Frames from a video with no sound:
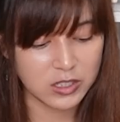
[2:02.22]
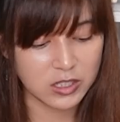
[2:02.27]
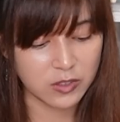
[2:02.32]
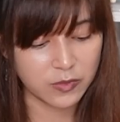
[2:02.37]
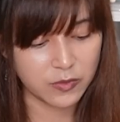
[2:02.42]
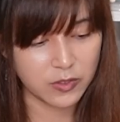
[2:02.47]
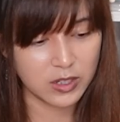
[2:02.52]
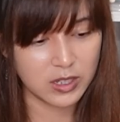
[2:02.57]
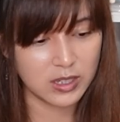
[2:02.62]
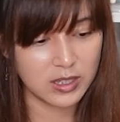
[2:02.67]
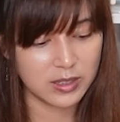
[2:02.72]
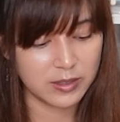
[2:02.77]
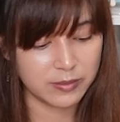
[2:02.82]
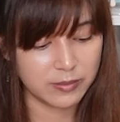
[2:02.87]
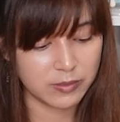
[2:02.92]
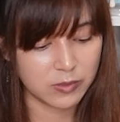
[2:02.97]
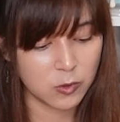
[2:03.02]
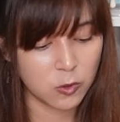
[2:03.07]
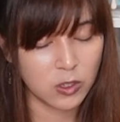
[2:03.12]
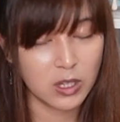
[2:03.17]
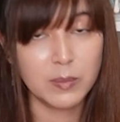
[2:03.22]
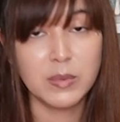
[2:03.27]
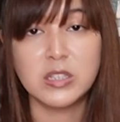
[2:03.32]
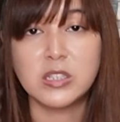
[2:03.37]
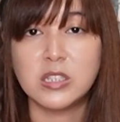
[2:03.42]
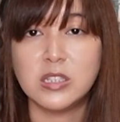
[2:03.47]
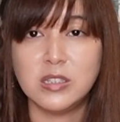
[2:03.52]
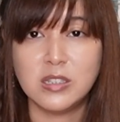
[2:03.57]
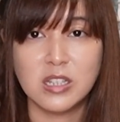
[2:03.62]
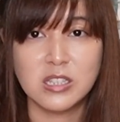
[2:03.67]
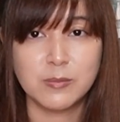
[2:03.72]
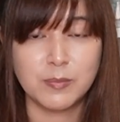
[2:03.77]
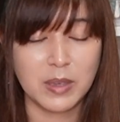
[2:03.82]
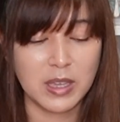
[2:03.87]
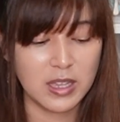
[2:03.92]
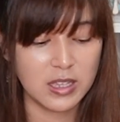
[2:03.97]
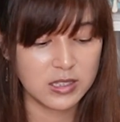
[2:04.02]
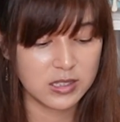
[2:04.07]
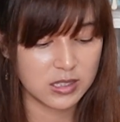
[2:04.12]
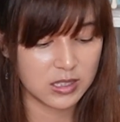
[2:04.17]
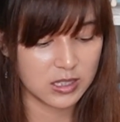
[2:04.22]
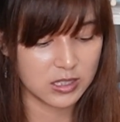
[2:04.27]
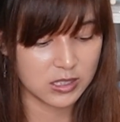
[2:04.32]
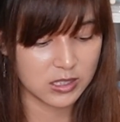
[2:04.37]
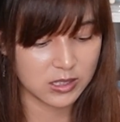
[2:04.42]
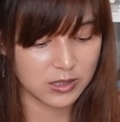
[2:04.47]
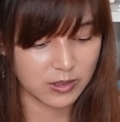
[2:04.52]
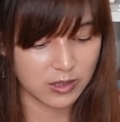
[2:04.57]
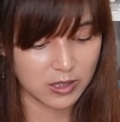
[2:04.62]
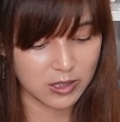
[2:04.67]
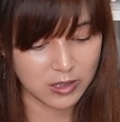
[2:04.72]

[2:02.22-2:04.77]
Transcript: different. Kogami Shinya's base is